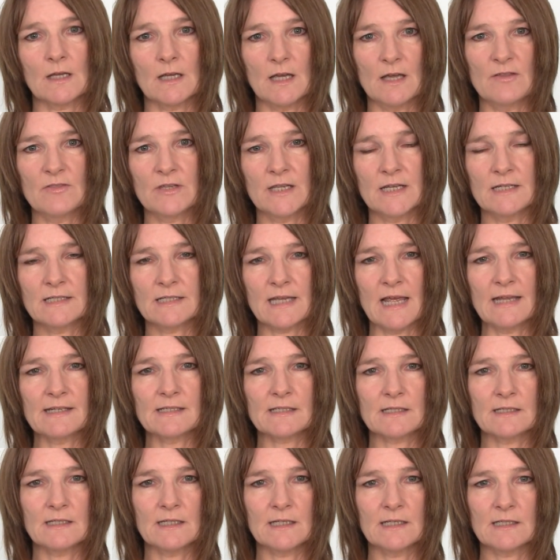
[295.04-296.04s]
and the
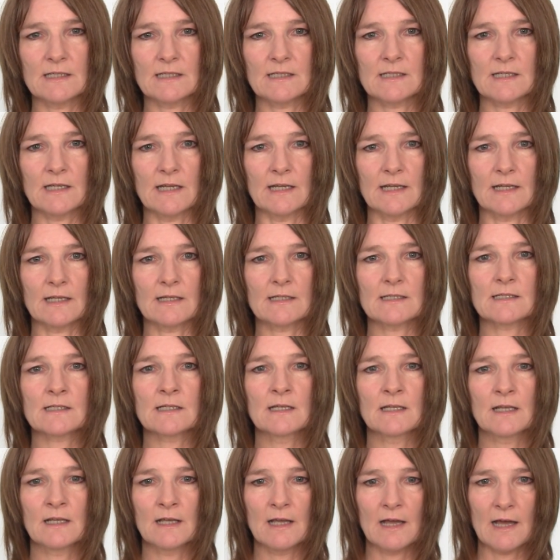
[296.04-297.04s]
intensity is
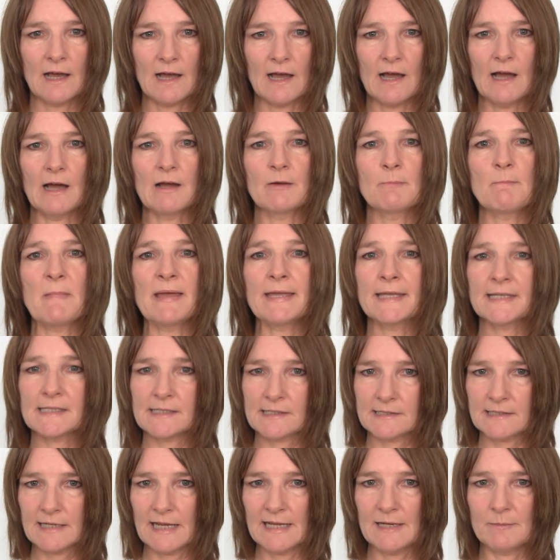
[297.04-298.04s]
6. I make a
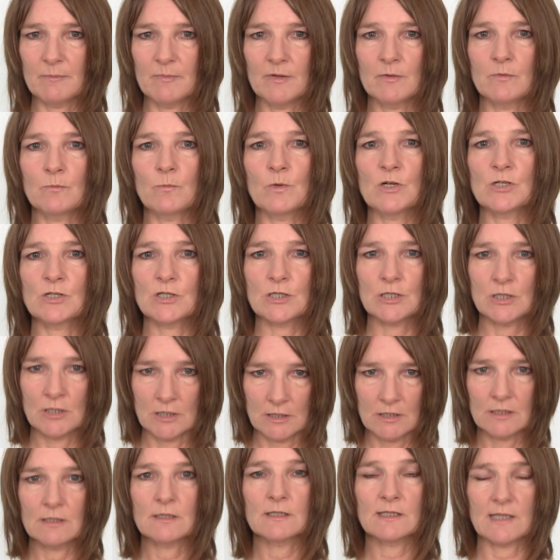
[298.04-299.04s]
statement which
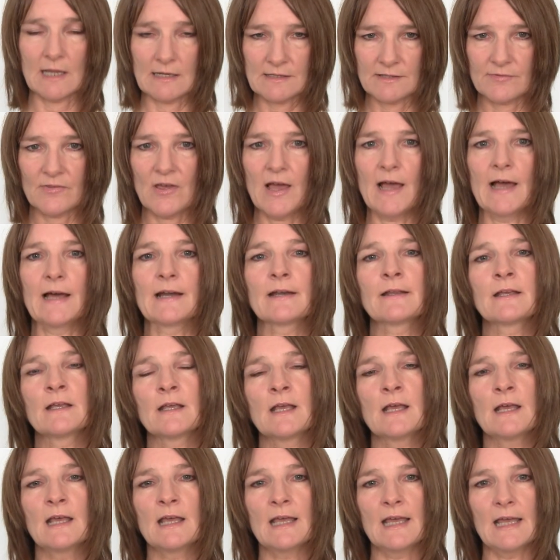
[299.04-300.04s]
says that.
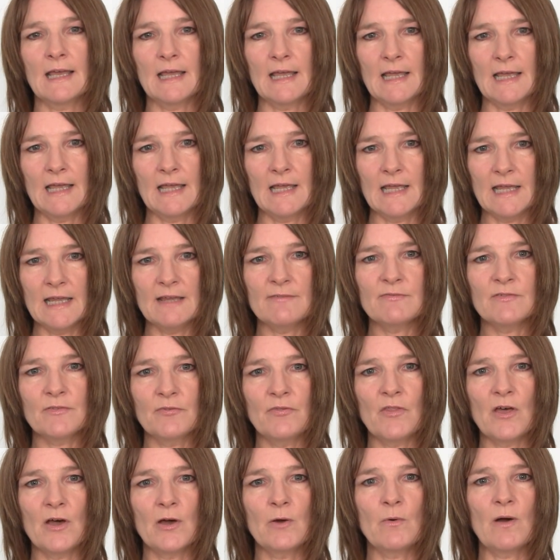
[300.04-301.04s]

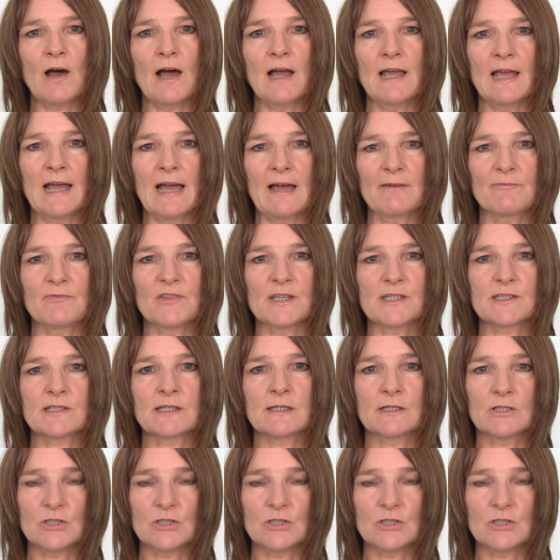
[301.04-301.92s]
Even though I have this